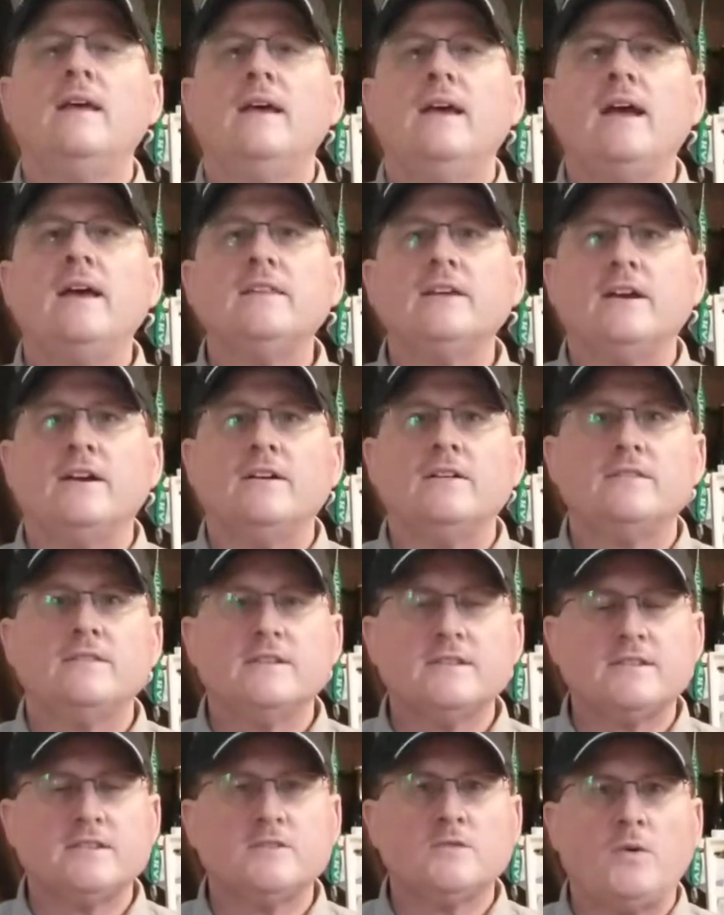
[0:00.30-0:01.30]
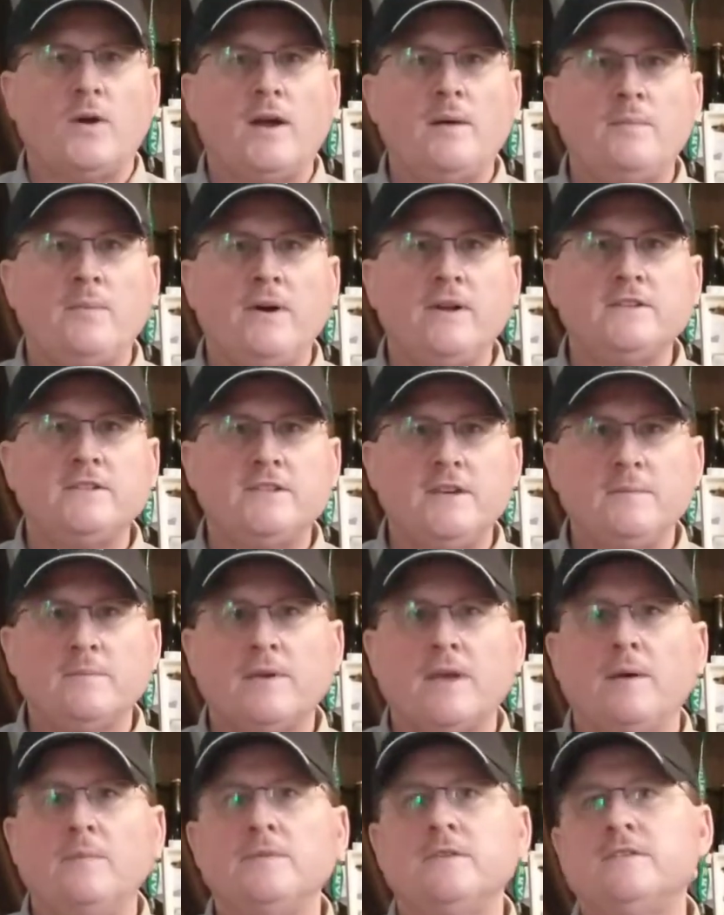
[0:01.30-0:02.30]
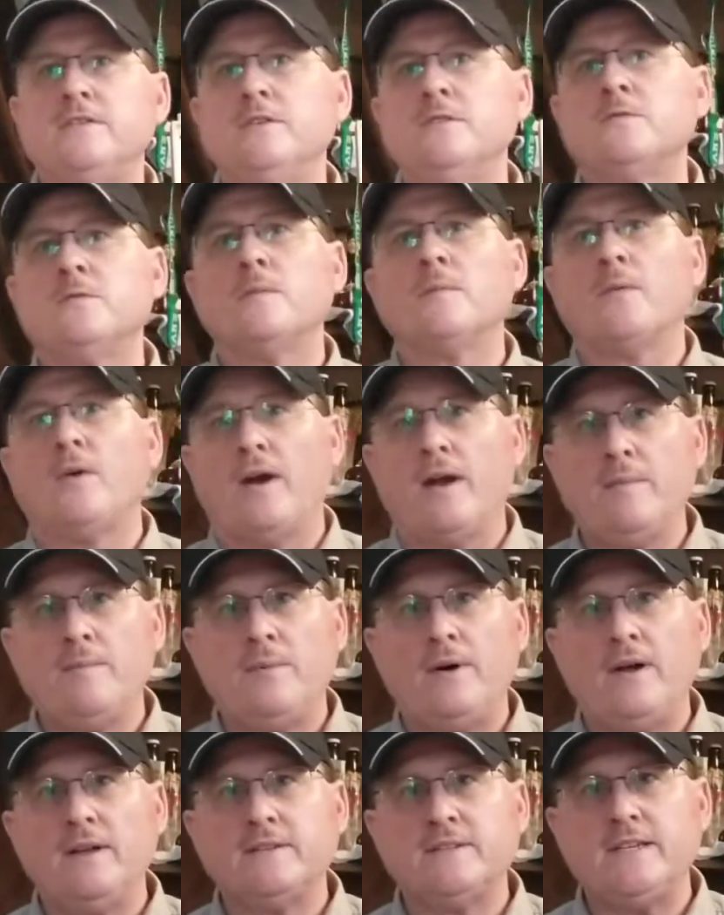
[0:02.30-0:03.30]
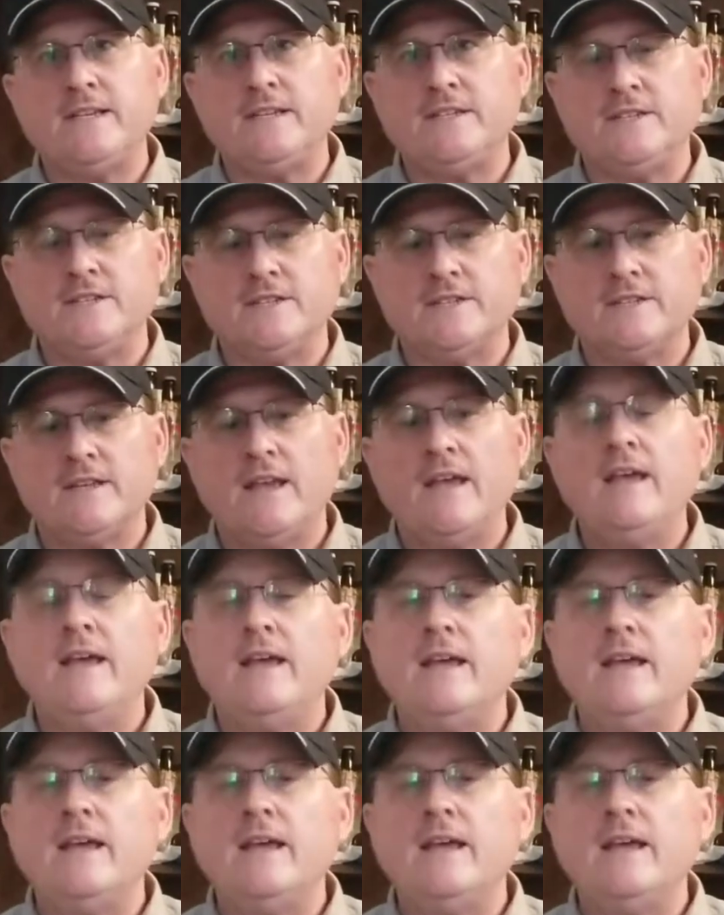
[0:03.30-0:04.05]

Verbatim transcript: Hey there, this is Grandpa Jim coming to you from Grandpa Teaches.